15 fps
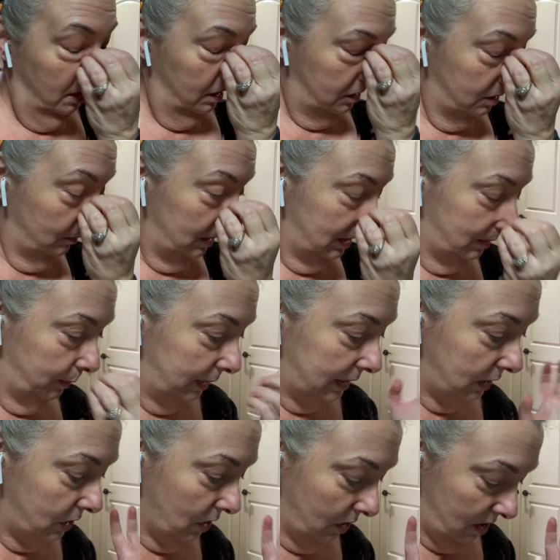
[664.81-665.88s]
So I'm going to split
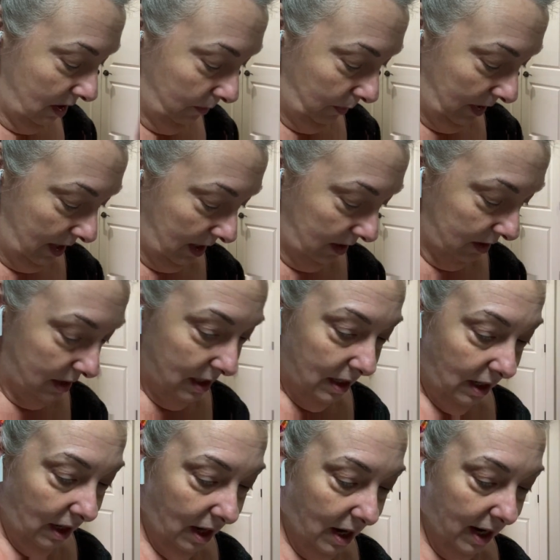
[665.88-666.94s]
the yarn up and
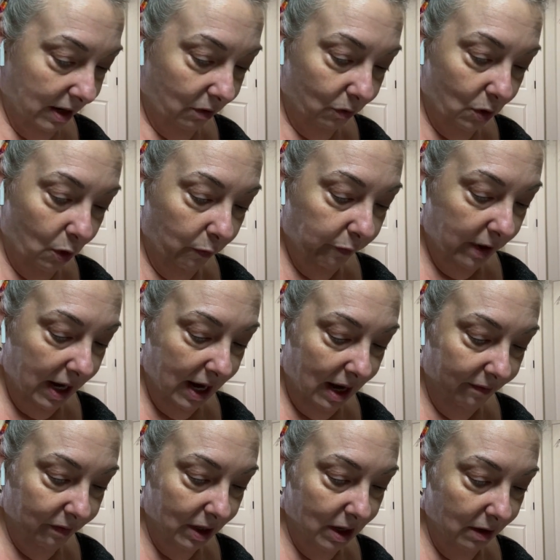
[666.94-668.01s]
I don't know if I
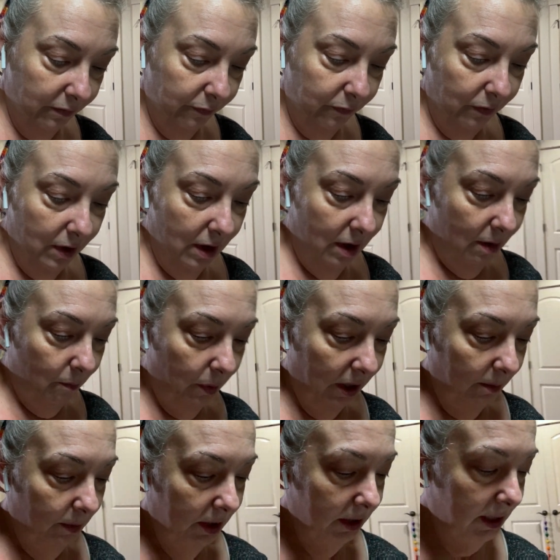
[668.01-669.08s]
have enough, but
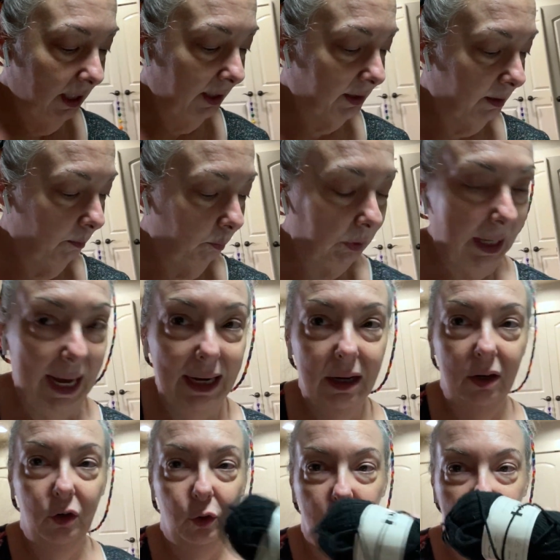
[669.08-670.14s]
I'm going to take some black
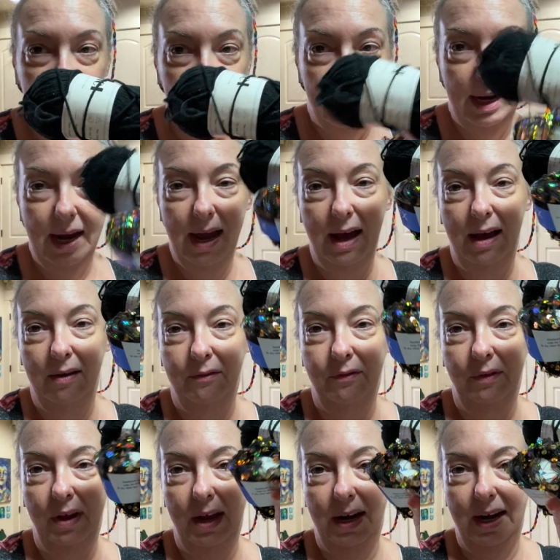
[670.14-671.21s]
acrylic I have
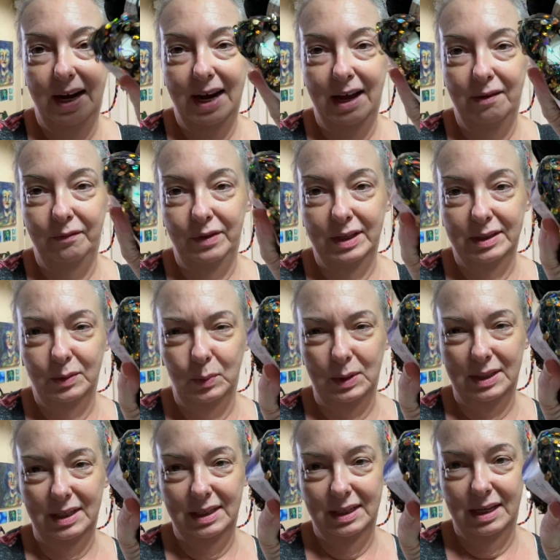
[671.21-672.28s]
and I have this
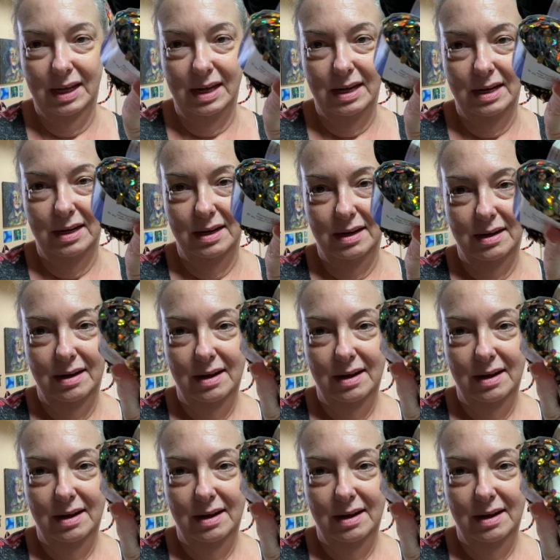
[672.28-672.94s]
was in the kit.